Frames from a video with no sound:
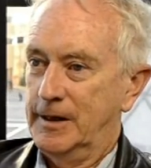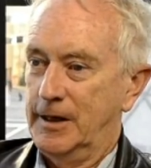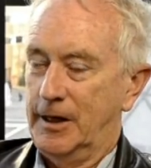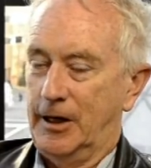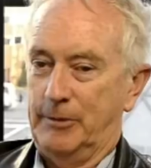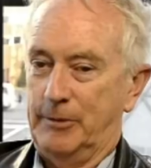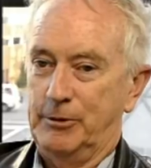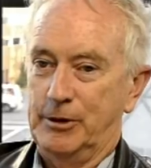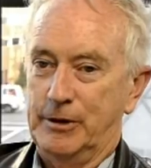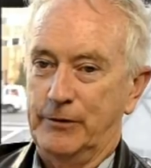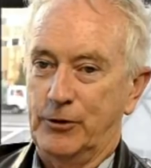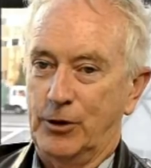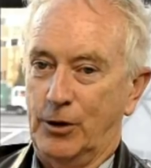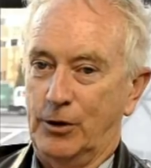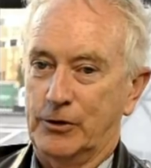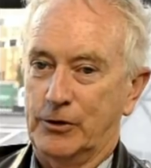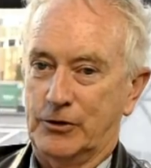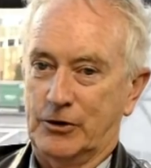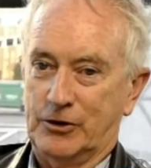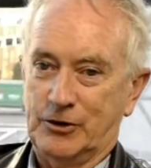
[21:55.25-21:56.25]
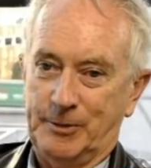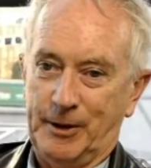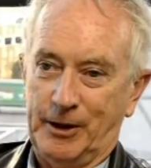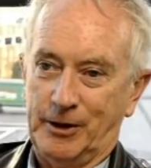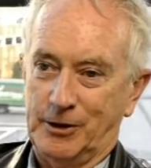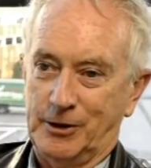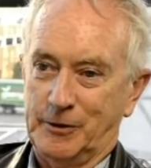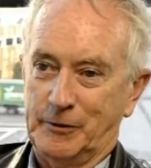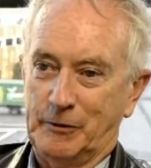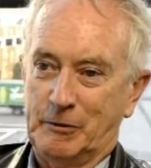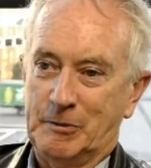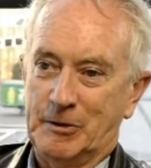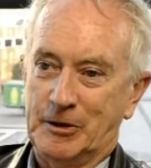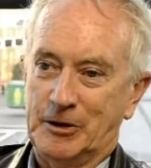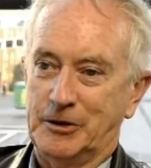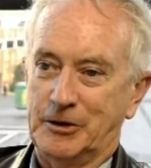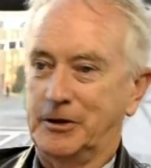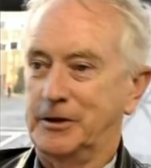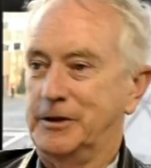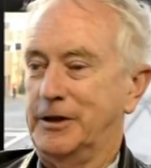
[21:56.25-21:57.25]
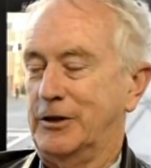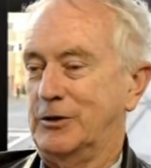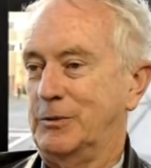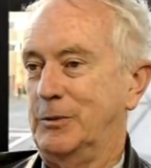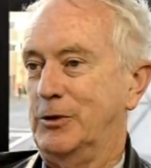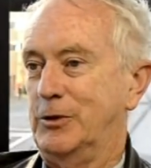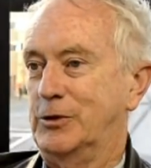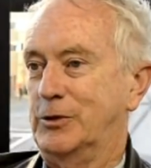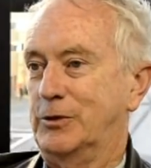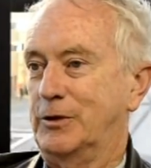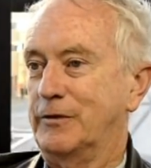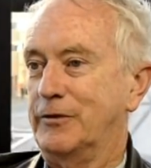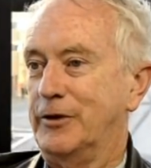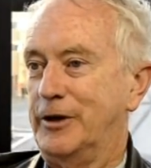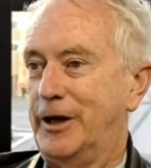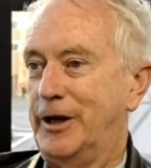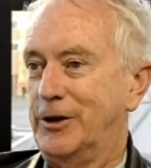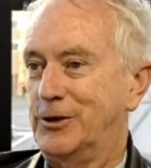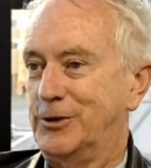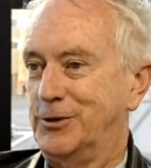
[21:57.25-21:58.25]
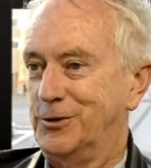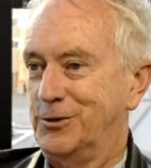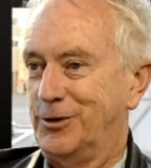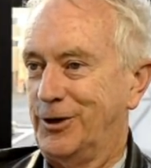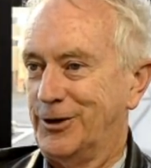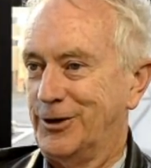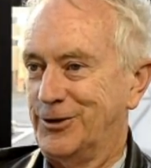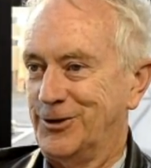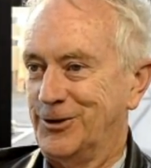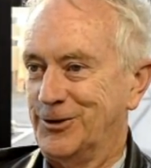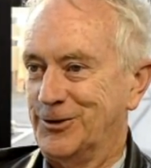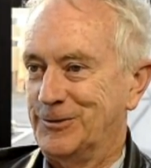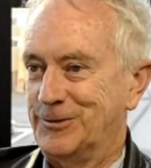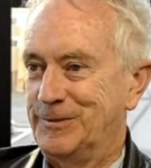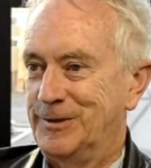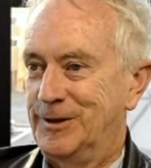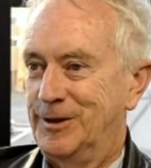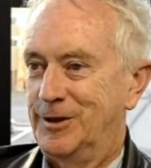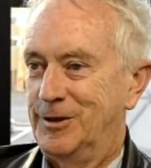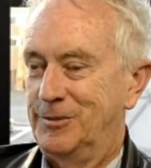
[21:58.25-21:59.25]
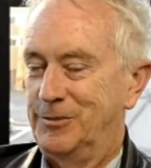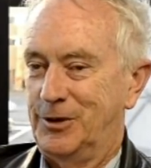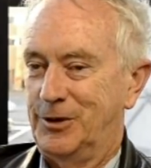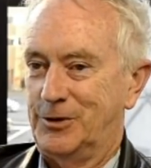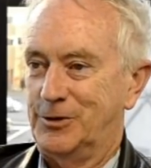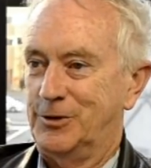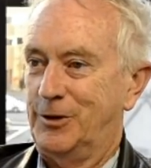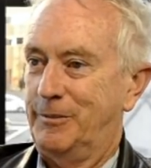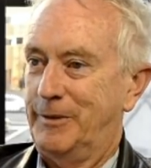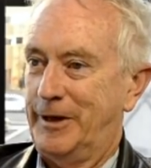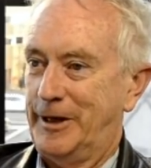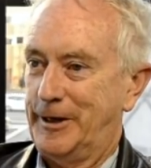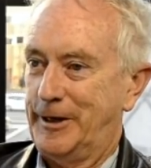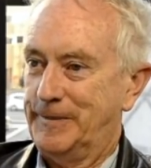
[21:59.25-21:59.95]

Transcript: I believe gold is a speculative commodity that does well during financial crises, but it's not money.